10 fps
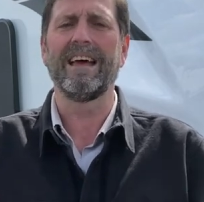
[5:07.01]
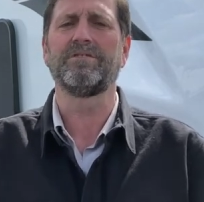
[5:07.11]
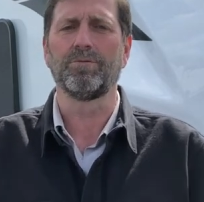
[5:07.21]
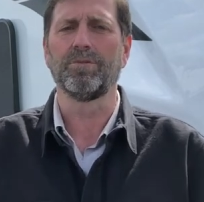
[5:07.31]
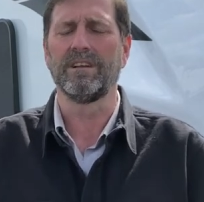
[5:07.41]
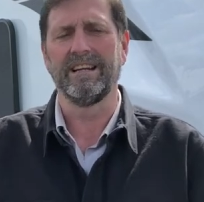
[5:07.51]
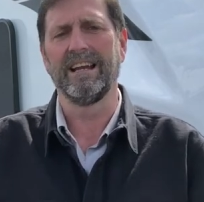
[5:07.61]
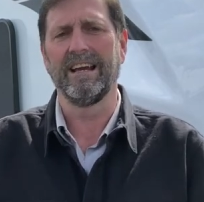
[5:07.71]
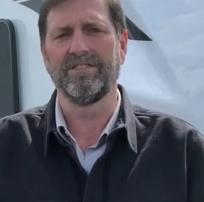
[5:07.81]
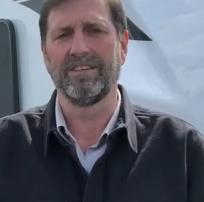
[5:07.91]
And that's a
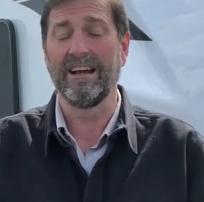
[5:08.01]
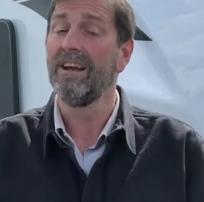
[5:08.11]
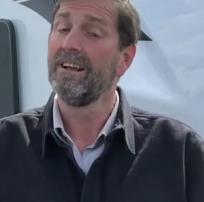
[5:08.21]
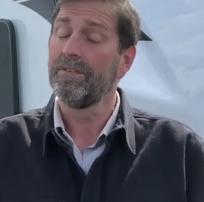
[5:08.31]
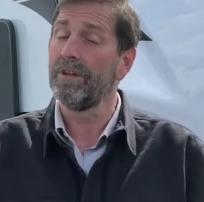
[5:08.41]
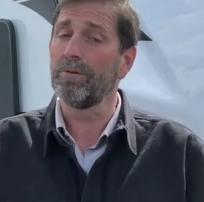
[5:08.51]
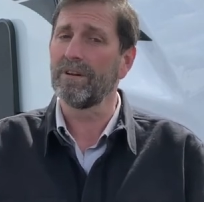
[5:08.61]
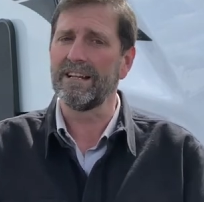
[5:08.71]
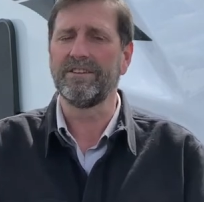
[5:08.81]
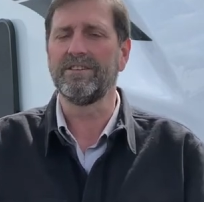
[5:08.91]
really nice thing. They're a
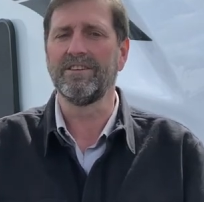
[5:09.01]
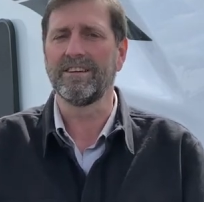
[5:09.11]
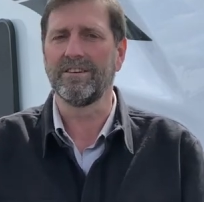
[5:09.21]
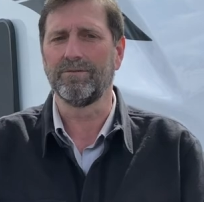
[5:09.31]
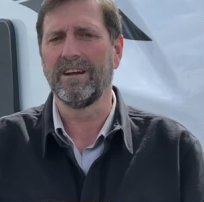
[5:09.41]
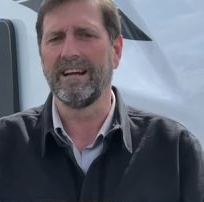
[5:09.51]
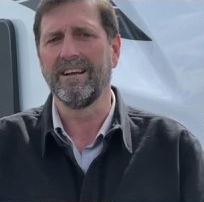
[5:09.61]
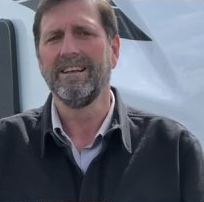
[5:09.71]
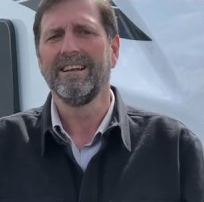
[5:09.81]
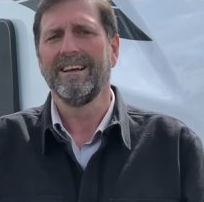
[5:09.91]
really good looking rig.